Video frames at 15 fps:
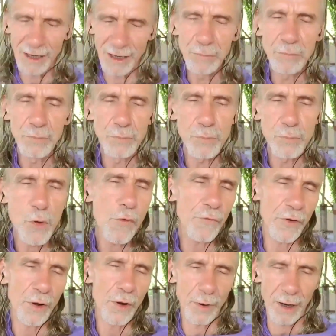
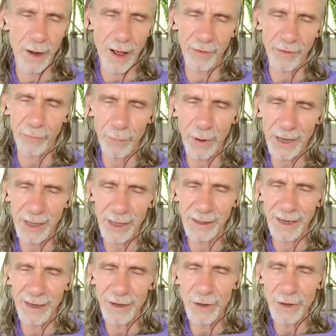immovable aspect
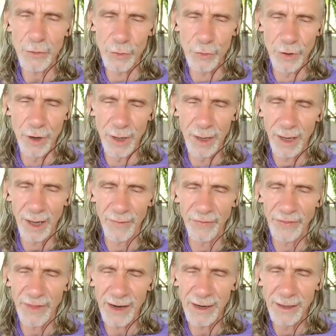in you,
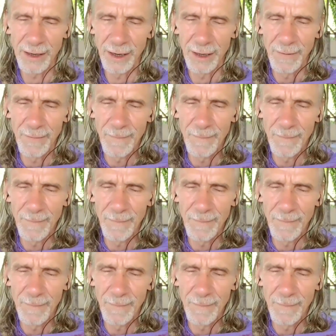and then